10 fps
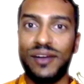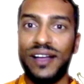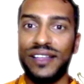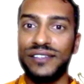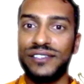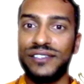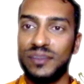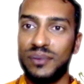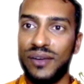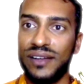brought you
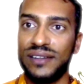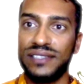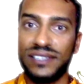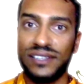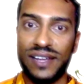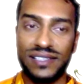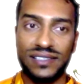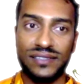to the point of integration